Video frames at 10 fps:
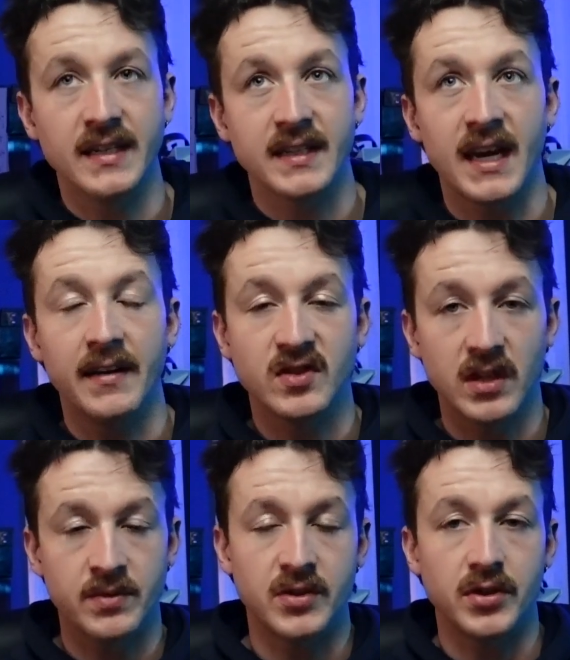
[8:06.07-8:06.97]
as a kind of
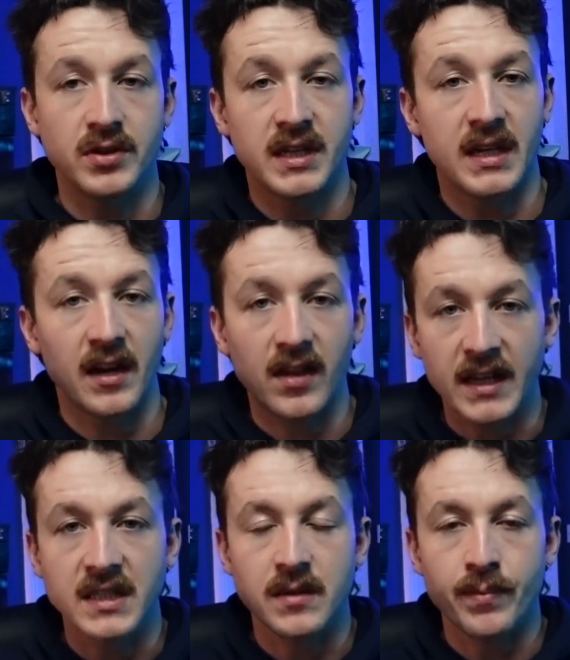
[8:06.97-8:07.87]
substitute to
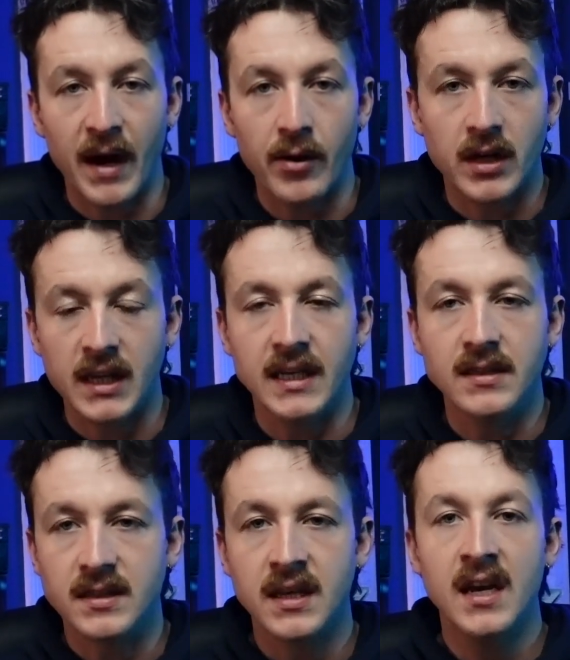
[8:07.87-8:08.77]
cleans and power
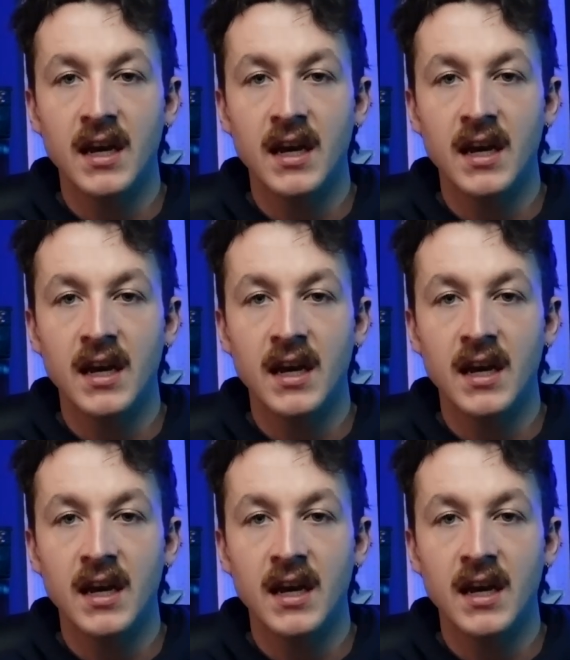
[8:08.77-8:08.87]
cleans,